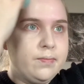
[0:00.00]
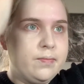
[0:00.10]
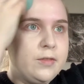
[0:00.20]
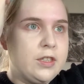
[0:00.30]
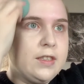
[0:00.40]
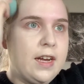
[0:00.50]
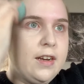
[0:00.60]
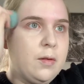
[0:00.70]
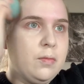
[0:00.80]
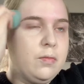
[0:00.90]
just end
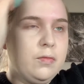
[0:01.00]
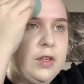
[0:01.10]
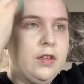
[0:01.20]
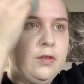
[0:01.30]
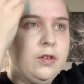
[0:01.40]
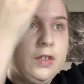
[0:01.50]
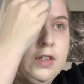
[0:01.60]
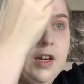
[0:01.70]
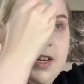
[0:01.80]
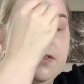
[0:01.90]
up with you looking
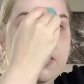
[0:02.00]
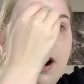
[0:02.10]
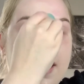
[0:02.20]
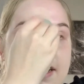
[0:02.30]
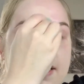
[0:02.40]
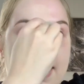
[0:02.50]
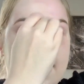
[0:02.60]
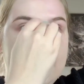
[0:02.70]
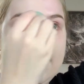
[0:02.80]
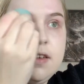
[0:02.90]
kind of dry and
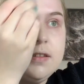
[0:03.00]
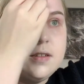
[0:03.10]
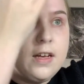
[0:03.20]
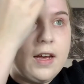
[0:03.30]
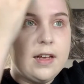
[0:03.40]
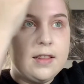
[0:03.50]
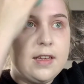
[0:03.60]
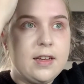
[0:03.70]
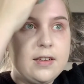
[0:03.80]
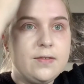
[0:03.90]
cakey at the
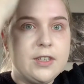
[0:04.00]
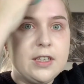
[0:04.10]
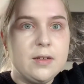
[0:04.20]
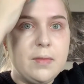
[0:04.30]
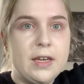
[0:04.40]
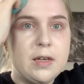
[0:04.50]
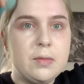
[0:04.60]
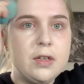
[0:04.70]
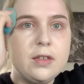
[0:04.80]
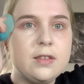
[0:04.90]
end of your makeup
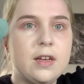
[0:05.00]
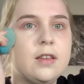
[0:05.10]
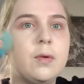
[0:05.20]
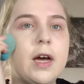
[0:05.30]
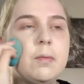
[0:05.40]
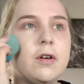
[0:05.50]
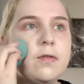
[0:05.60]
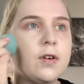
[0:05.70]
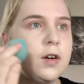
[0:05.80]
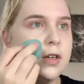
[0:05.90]
looks. That's why I
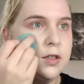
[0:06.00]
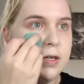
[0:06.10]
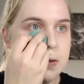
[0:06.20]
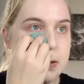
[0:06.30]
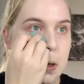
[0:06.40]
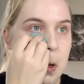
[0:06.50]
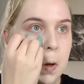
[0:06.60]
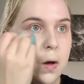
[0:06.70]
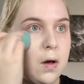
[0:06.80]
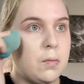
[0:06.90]
prefer to just
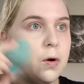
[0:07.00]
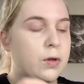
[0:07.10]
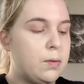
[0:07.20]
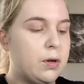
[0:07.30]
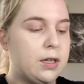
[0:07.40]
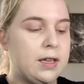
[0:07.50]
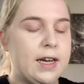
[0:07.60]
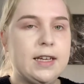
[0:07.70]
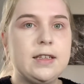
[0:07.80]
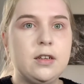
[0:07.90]
only put a
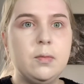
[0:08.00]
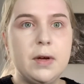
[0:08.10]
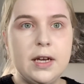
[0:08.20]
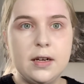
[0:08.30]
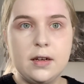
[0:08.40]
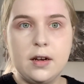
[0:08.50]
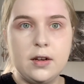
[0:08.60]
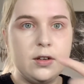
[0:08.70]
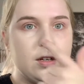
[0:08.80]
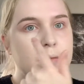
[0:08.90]
light little bit
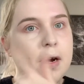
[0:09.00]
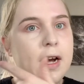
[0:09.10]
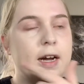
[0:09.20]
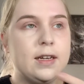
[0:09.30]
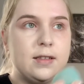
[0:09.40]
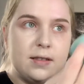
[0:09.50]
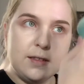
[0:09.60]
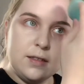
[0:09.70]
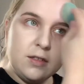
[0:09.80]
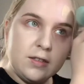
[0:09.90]
under my eyes,
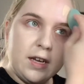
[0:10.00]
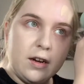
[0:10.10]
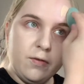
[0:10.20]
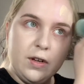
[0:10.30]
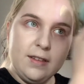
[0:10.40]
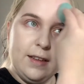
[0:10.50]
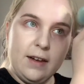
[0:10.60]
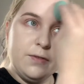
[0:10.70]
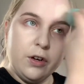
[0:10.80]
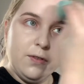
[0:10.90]
just kind of what's
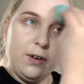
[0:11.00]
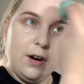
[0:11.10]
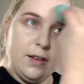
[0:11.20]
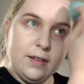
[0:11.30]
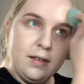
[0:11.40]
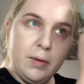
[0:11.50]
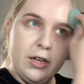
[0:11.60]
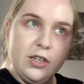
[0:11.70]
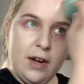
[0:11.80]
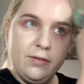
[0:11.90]
left over on the
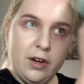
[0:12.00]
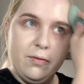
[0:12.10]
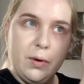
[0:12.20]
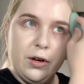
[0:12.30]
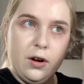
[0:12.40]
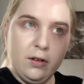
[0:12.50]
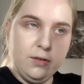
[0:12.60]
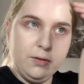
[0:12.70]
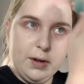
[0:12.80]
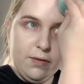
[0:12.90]
sponge after I've put it all
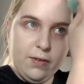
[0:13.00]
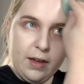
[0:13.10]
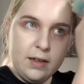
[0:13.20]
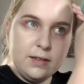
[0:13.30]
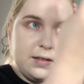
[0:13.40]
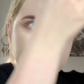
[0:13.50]
over my face,